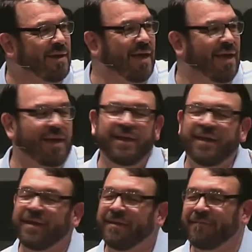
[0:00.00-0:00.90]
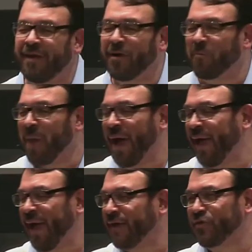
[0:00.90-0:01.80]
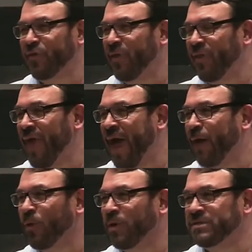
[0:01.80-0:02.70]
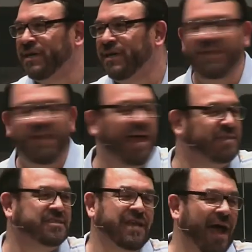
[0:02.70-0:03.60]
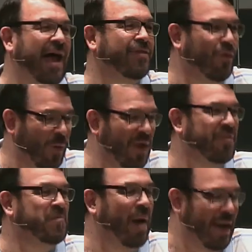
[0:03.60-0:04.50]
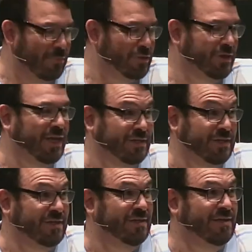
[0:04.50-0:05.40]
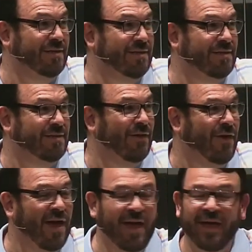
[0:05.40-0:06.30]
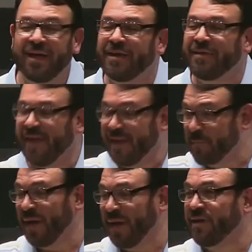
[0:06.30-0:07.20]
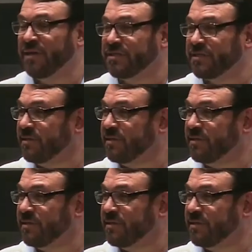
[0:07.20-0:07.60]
And, my answer to that was, that's not the way the Bible says it. Okay? Think about this.